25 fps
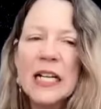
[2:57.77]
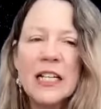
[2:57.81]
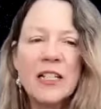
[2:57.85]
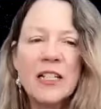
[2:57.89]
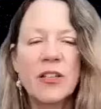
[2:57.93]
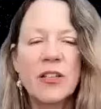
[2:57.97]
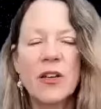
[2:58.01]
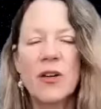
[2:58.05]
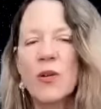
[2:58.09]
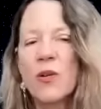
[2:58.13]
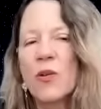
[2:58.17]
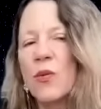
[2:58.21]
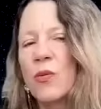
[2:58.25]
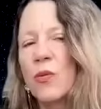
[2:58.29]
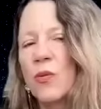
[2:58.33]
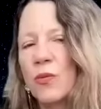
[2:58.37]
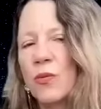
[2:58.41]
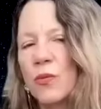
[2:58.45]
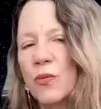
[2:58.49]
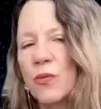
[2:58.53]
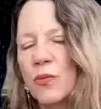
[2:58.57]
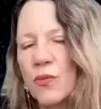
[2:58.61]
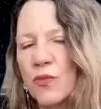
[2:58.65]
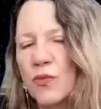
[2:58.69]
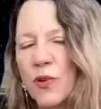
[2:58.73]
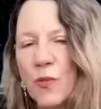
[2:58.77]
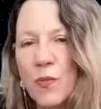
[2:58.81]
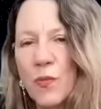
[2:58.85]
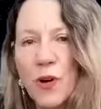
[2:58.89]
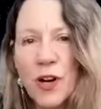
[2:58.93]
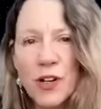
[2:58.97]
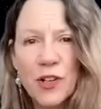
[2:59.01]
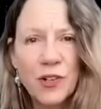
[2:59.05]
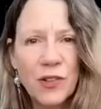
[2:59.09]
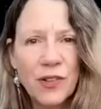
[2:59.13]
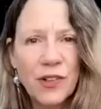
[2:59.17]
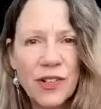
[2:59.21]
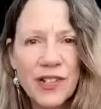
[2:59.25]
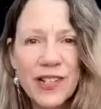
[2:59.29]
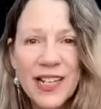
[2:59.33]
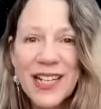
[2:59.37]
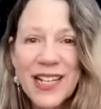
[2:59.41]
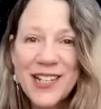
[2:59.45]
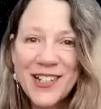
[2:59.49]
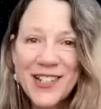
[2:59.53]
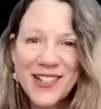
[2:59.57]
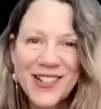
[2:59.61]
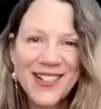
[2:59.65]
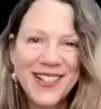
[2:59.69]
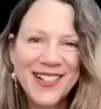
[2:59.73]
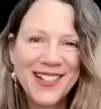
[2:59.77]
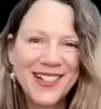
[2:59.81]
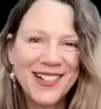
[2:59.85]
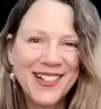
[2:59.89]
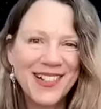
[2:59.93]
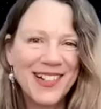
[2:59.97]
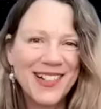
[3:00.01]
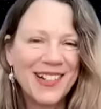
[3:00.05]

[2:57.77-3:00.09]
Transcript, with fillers: So from retrogradation